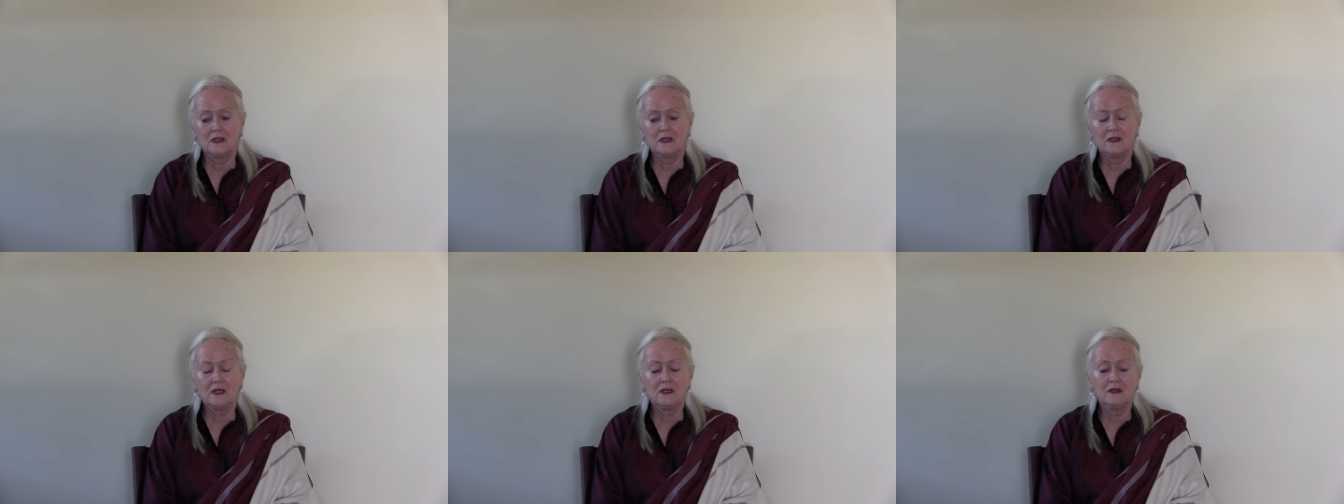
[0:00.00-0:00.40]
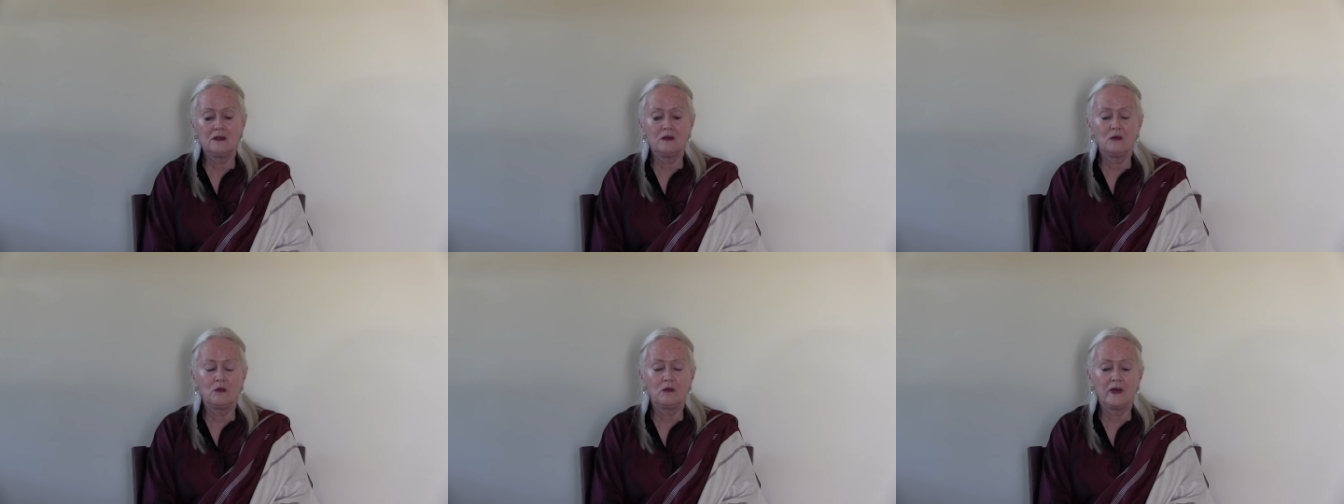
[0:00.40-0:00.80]
and then
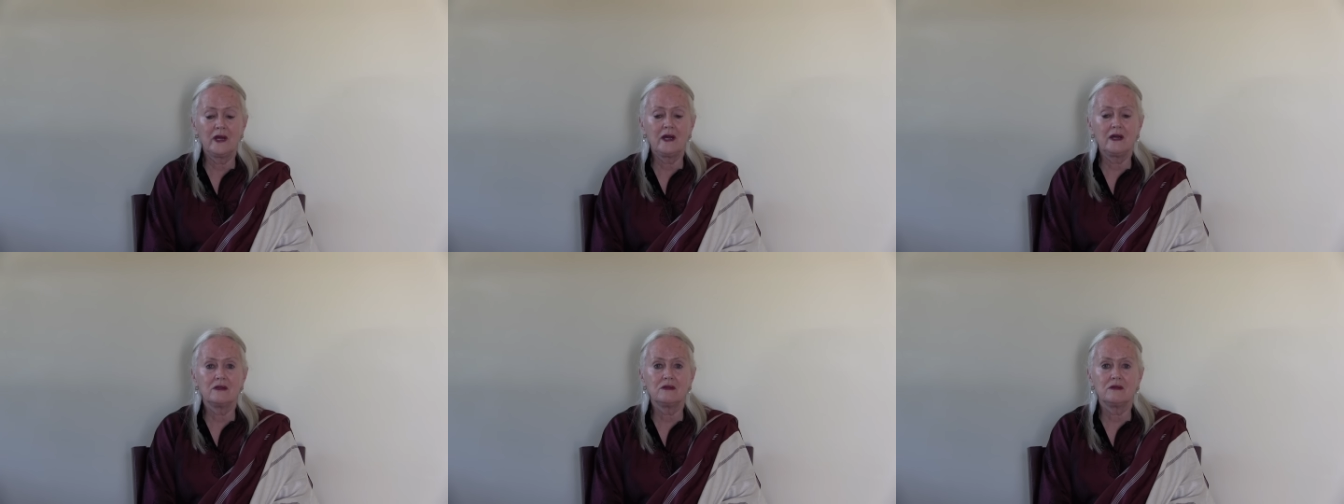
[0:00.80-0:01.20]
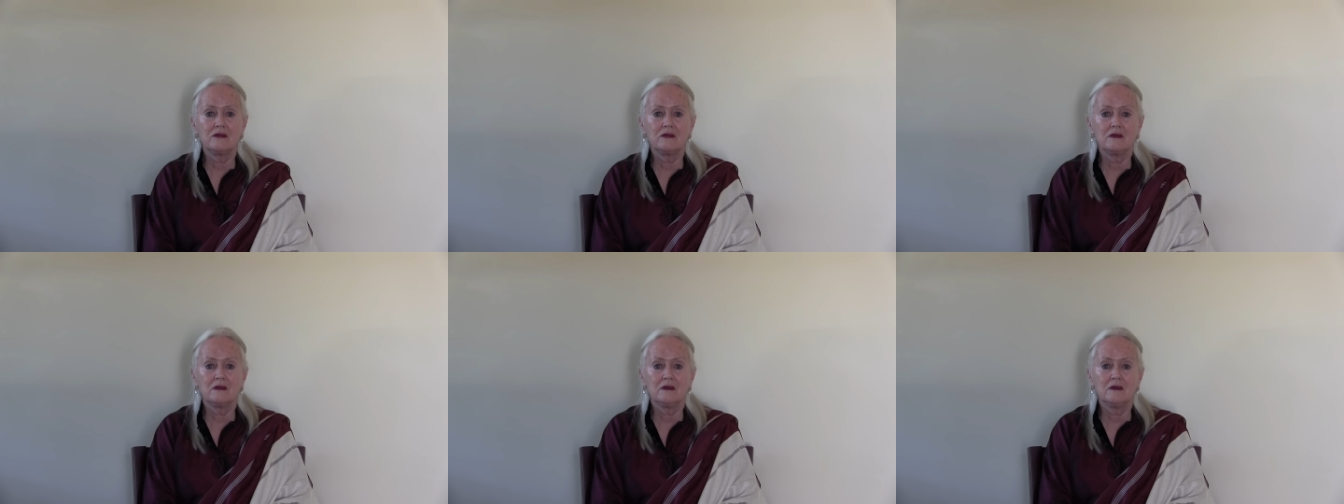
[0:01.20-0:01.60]
in the
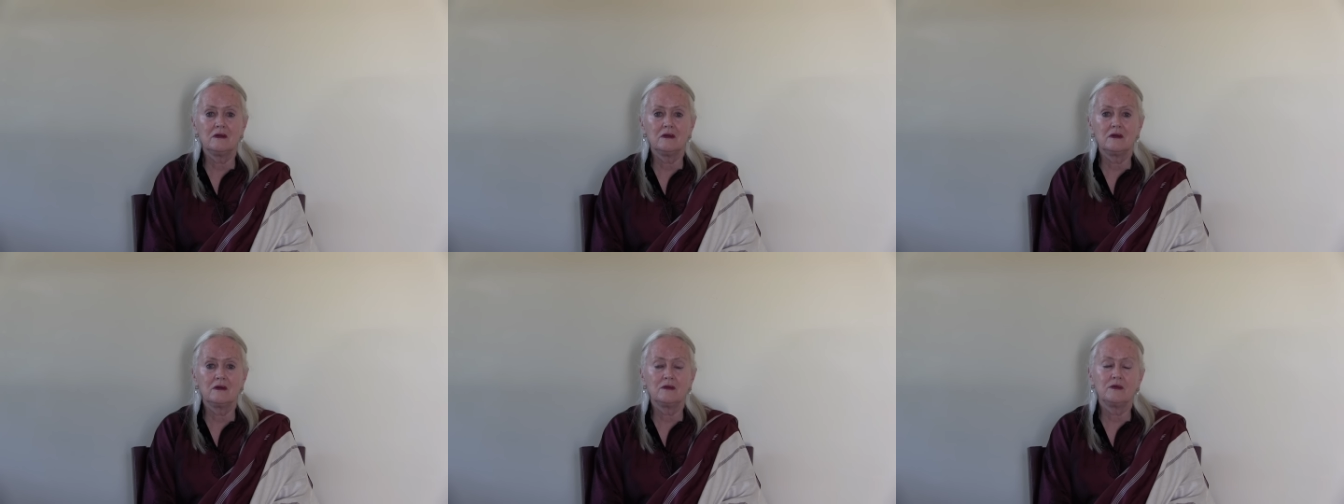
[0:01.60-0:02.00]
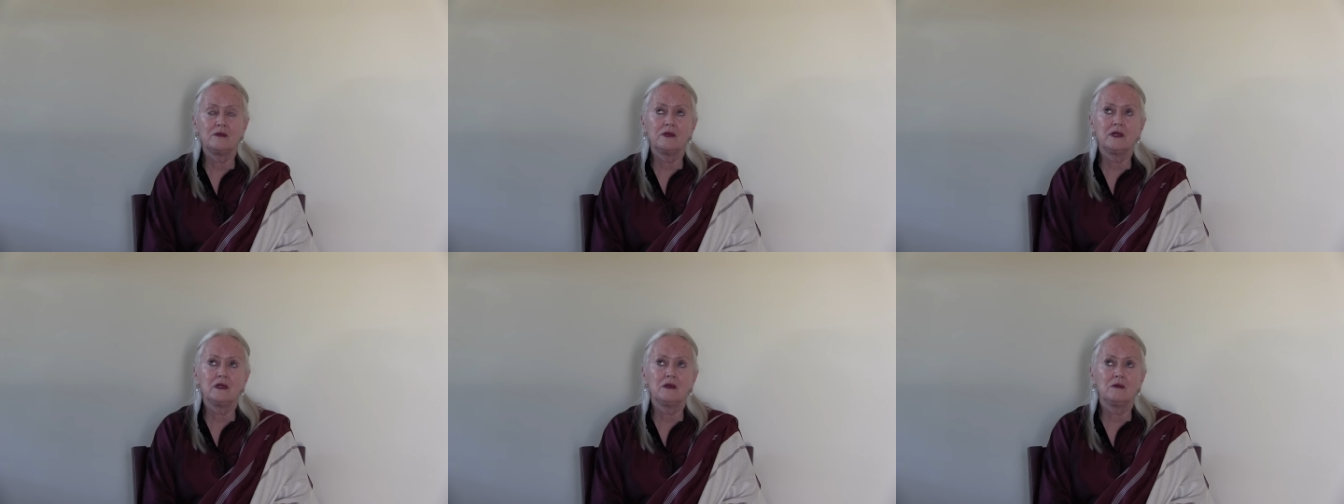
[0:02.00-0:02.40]
West, you know, if
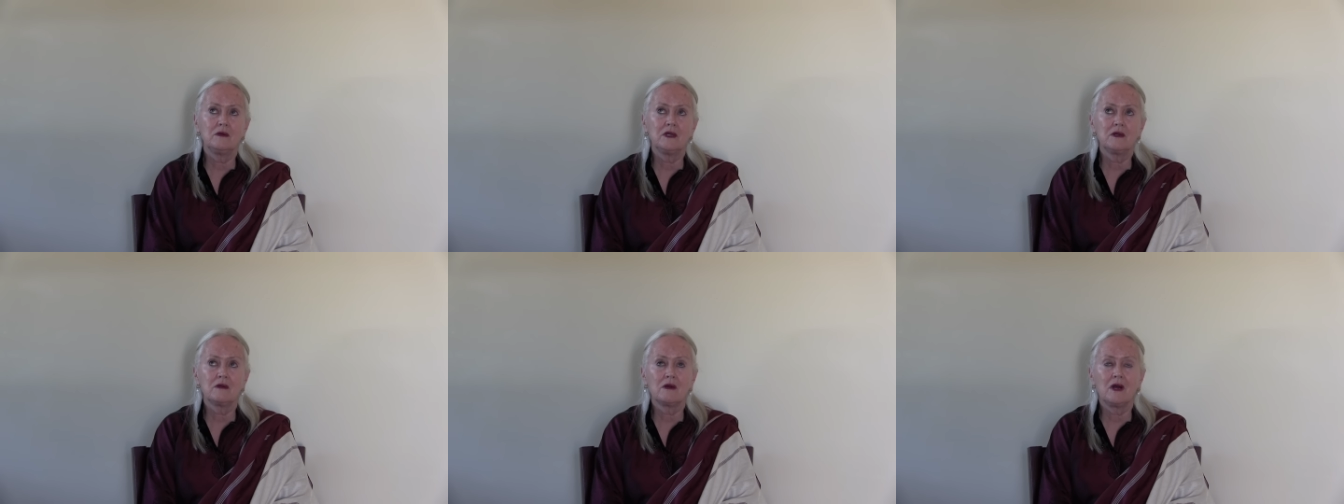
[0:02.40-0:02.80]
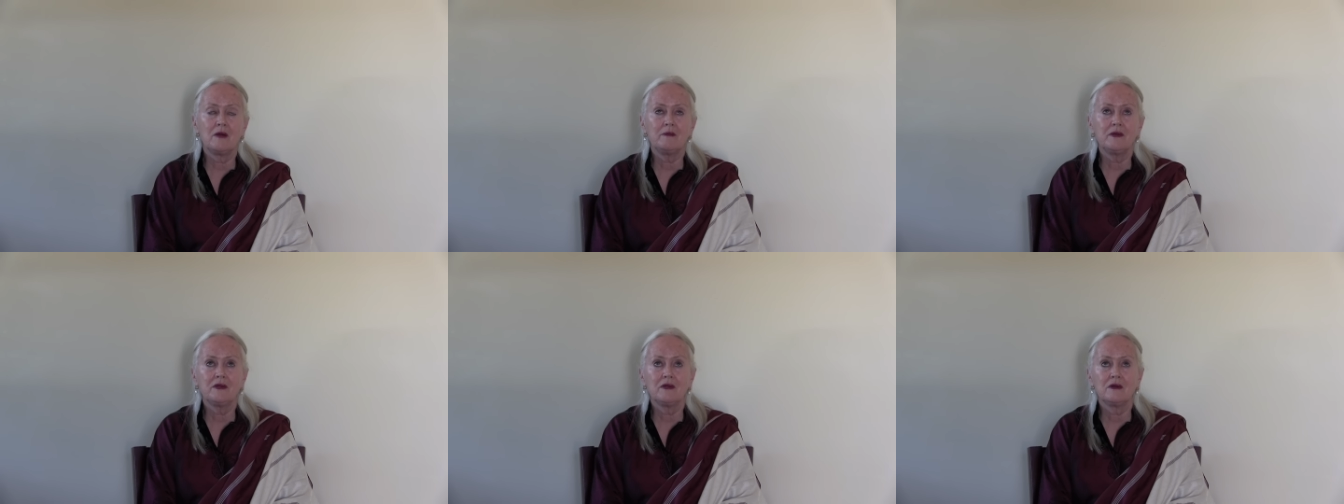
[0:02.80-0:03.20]
we, we grow
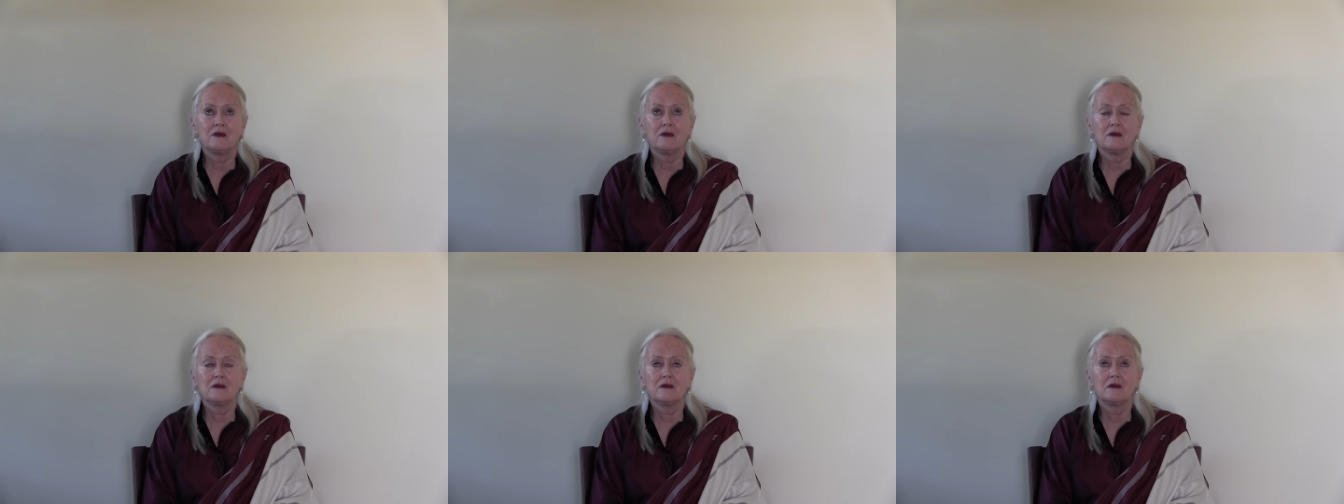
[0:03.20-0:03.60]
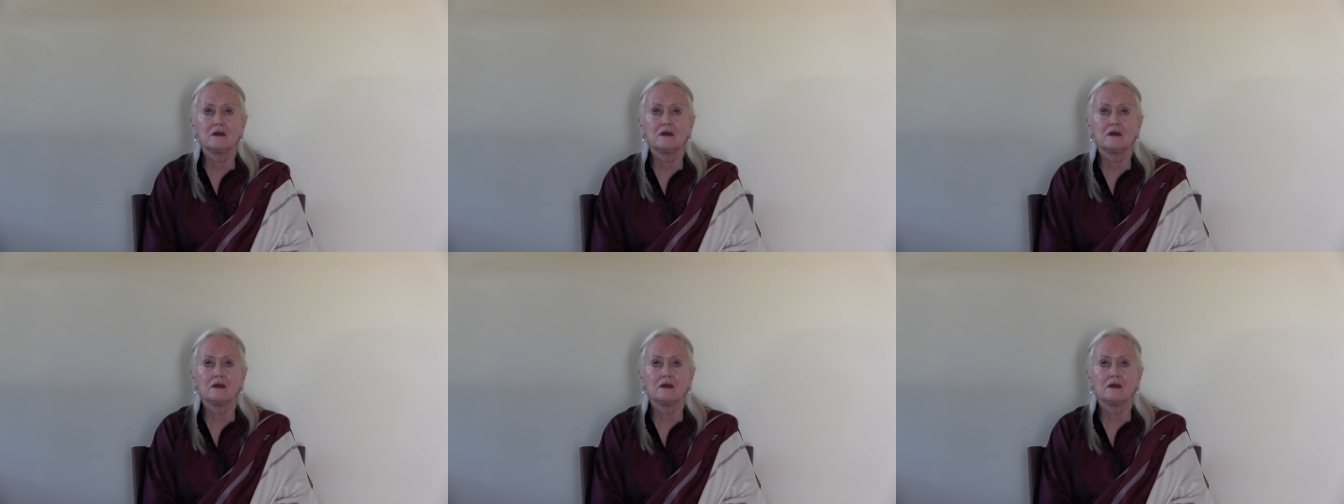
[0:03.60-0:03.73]
up, you know,